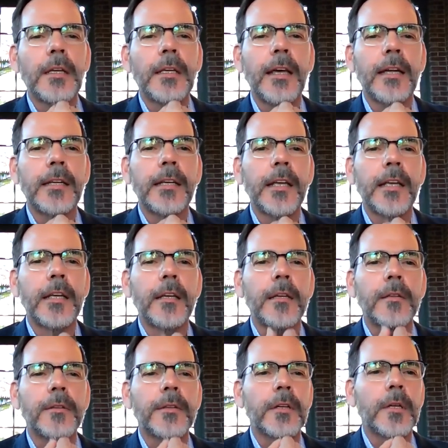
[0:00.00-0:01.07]

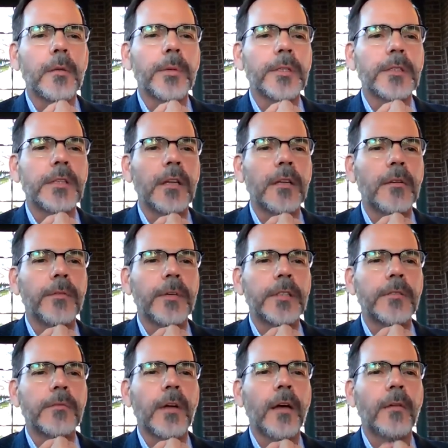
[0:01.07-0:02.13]
getting 30% of
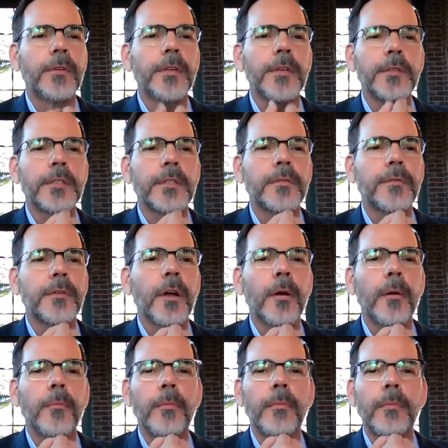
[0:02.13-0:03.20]
its revenues
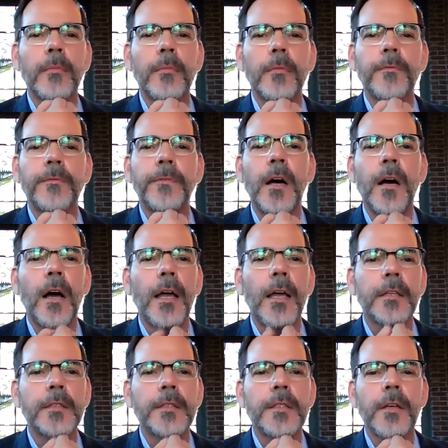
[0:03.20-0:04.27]
from
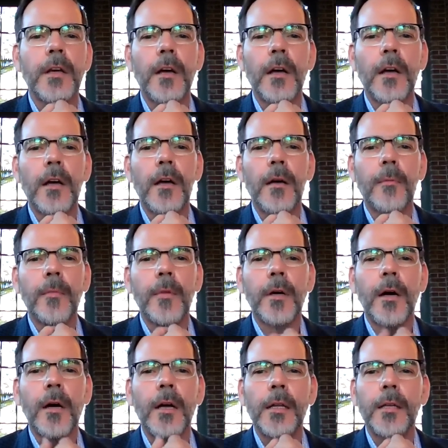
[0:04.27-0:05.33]
fines um,
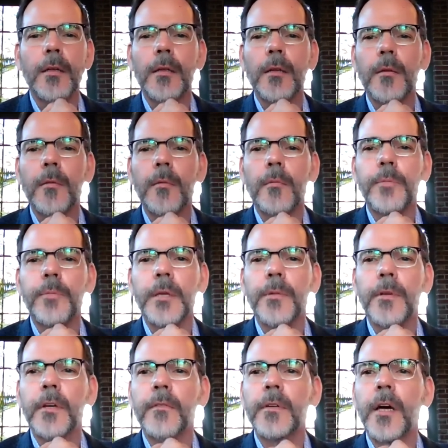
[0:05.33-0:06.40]
on
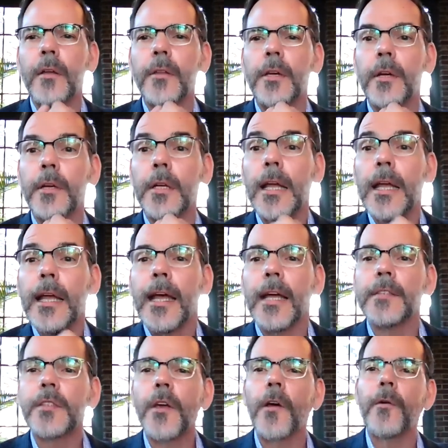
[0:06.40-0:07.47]
people of color.
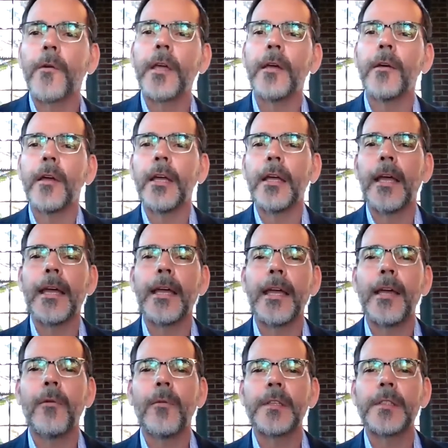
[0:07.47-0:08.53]
And so it,
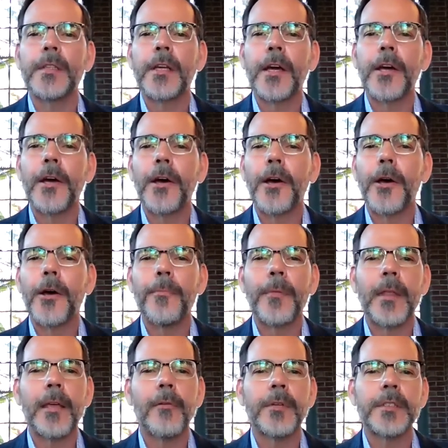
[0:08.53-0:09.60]
it was a
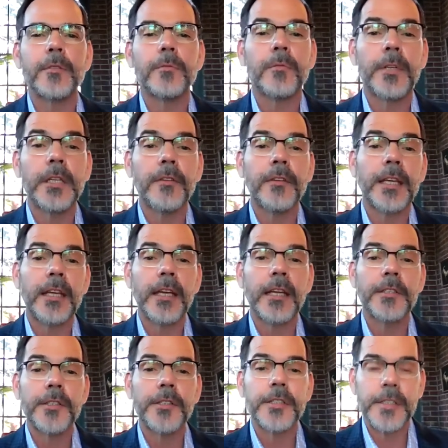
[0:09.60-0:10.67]
um, it was a really
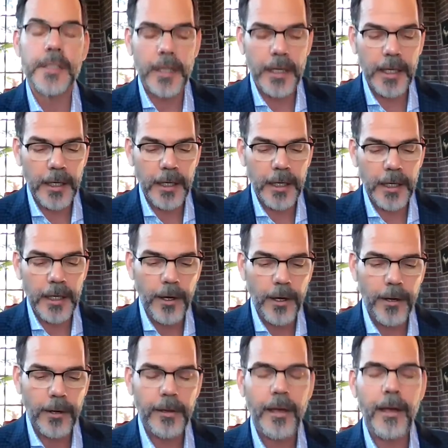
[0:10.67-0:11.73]
interesting
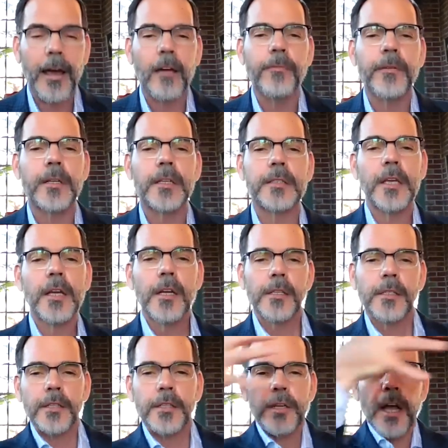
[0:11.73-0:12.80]
uh, effort
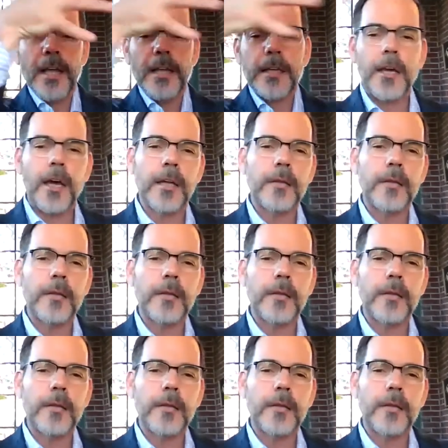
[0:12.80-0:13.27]
to try and